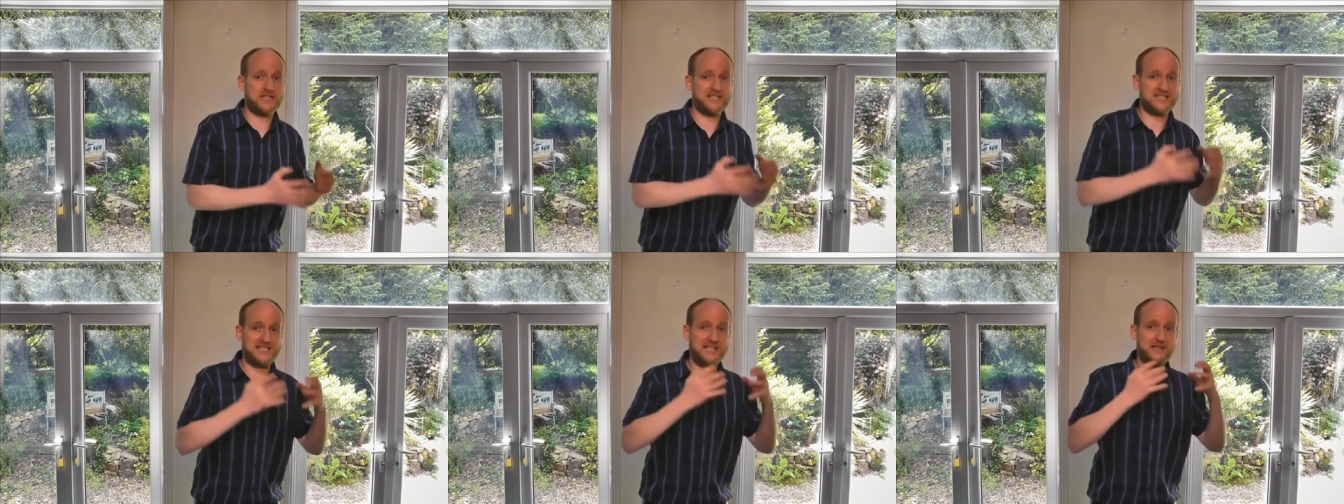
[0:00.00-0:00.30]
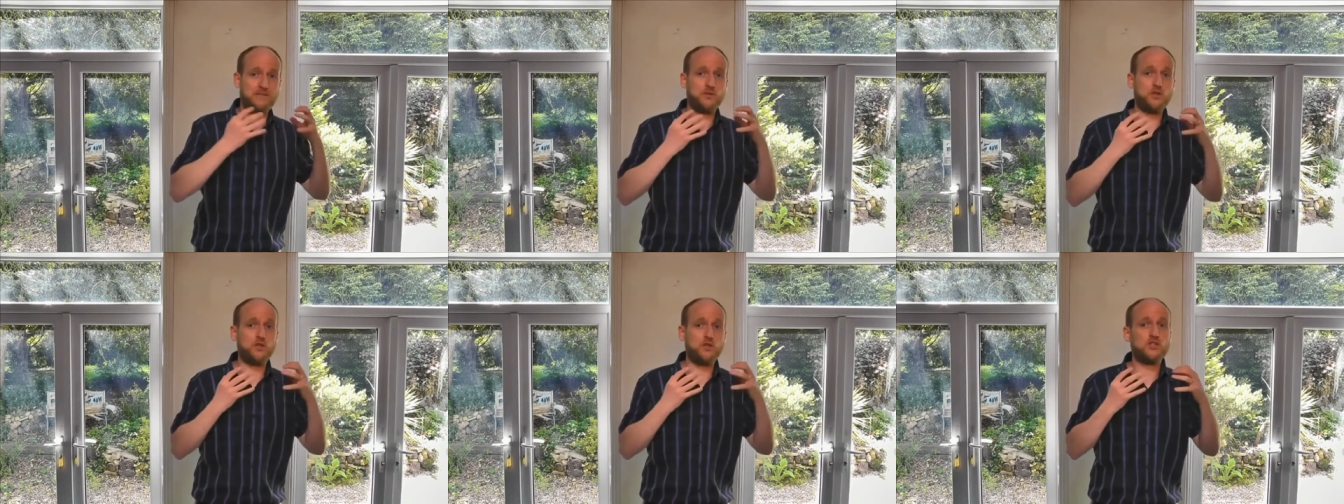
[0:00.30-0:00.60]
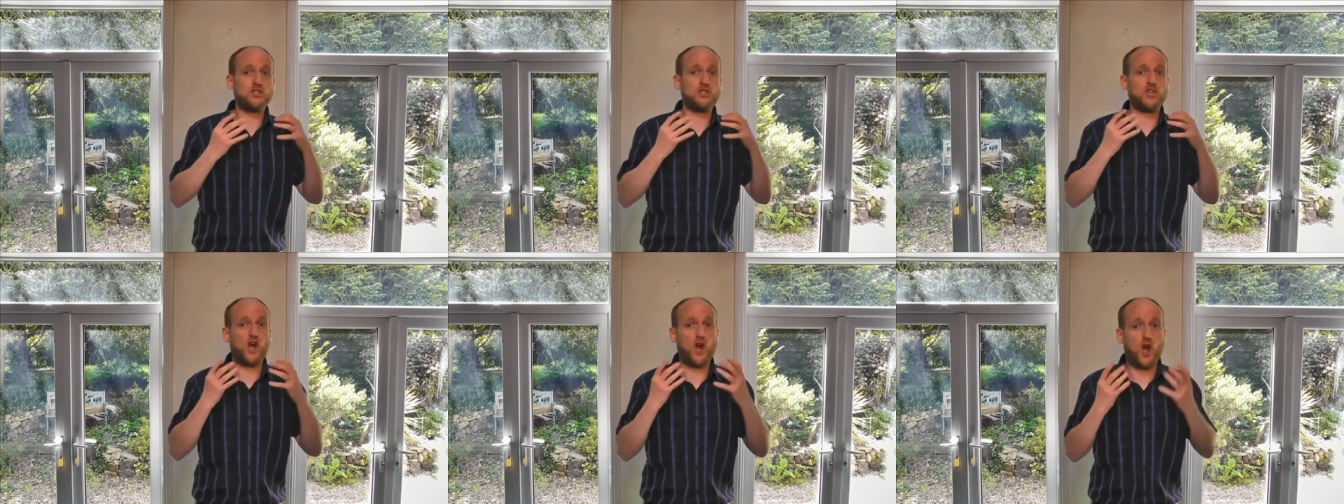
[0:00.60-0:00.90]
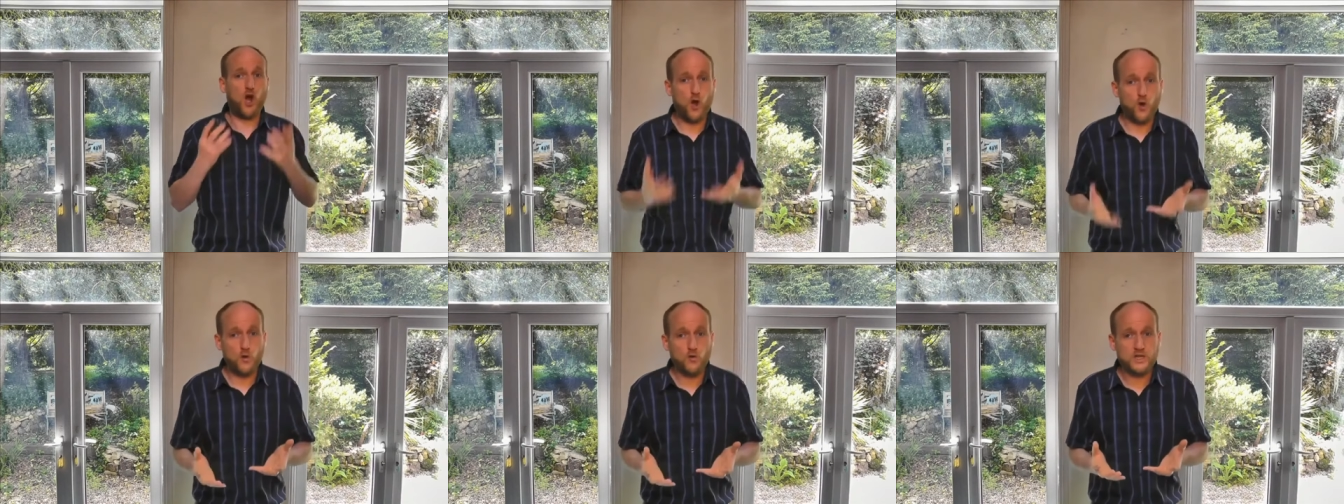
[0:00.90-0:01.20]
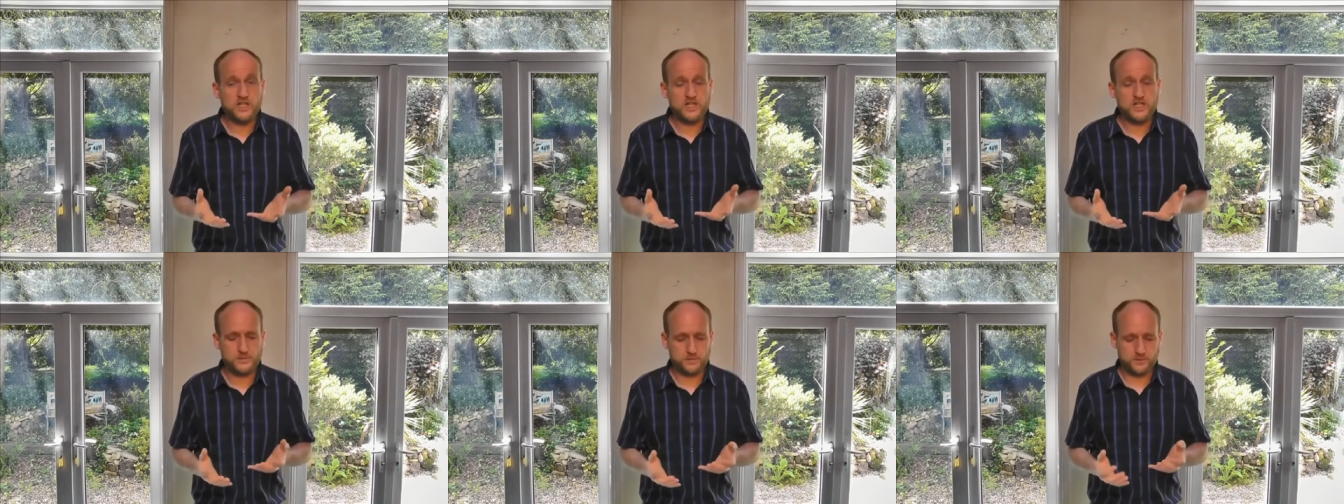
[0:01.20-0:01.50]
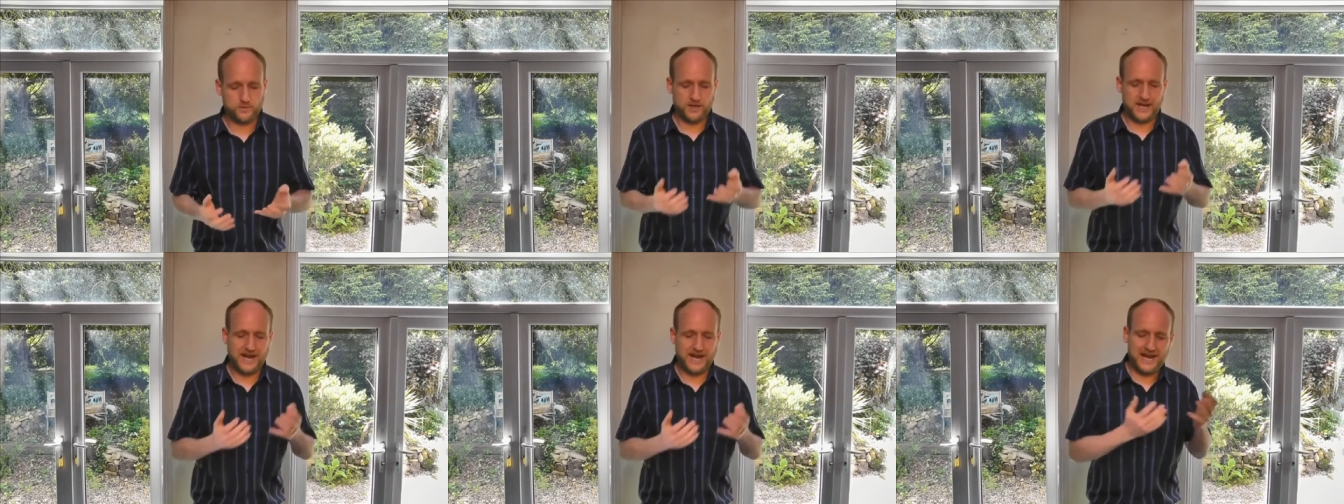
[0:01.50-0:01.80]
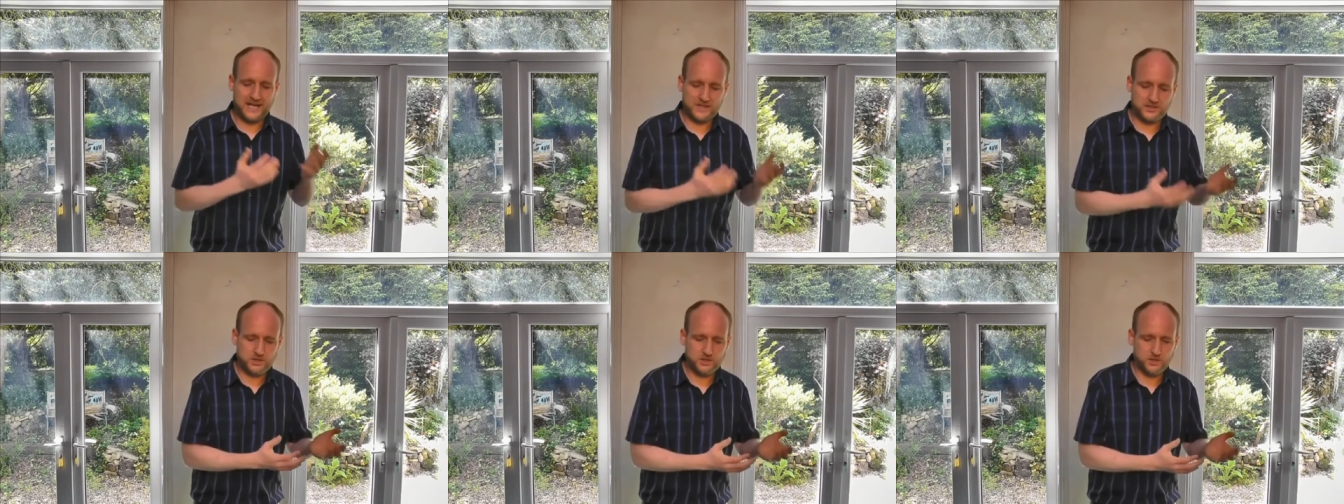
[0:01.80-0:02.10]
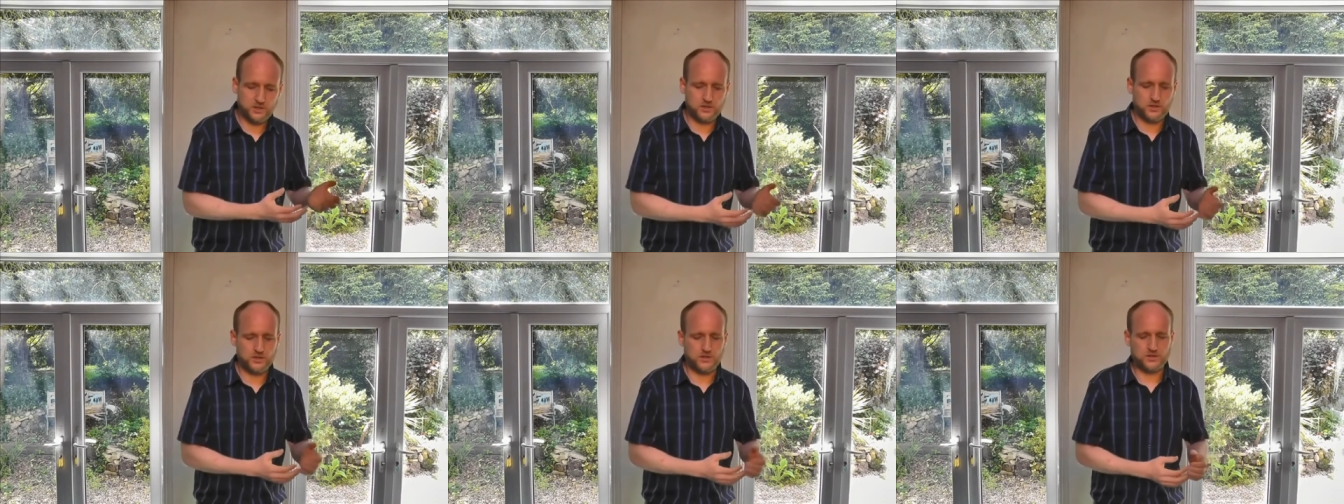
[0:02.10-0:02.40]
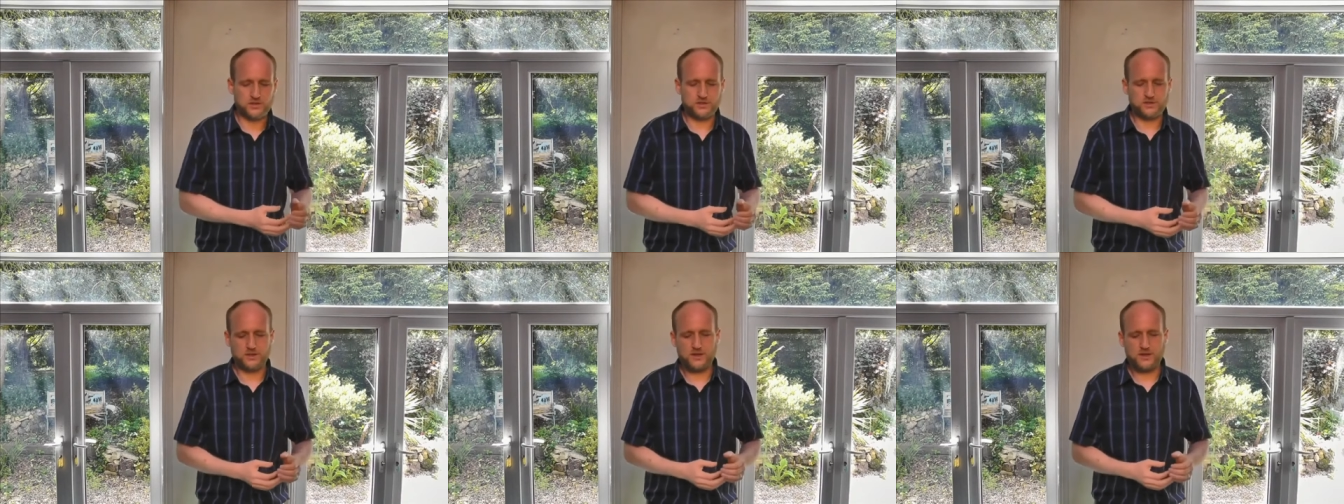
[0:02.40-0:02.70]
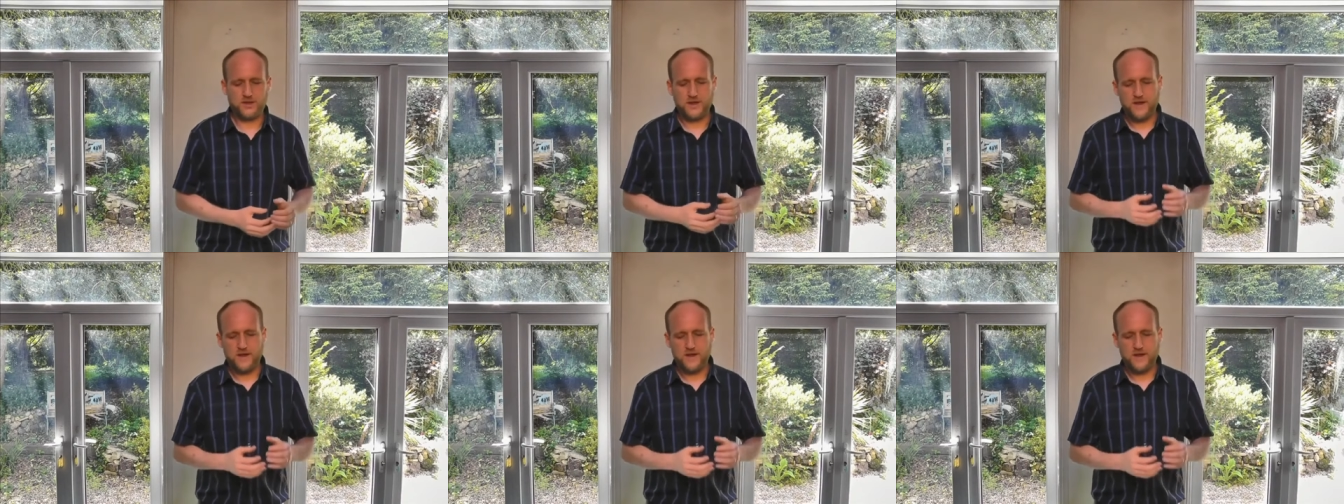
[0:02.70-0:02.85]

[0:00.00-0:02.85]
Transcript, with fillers: It seemed good to the Holy Spirit and to us.